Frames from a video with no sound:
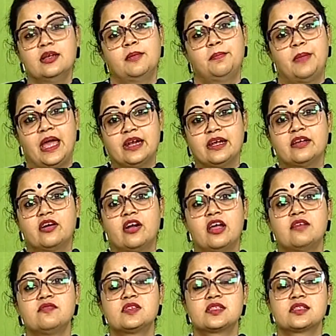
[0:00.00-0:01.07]

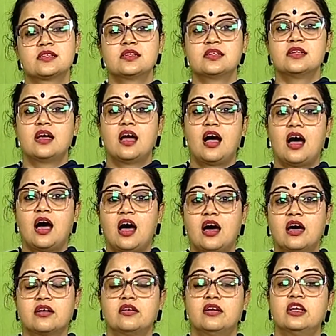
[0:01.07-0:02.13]
paragraphs are
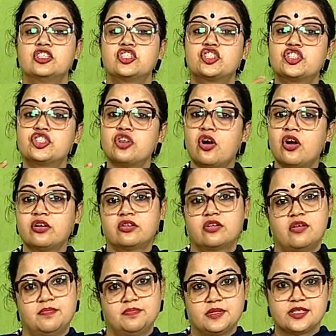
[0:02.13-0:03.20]
a short
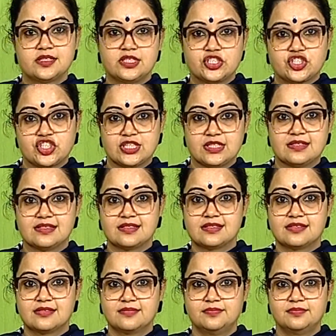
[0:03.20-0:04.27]
compositions.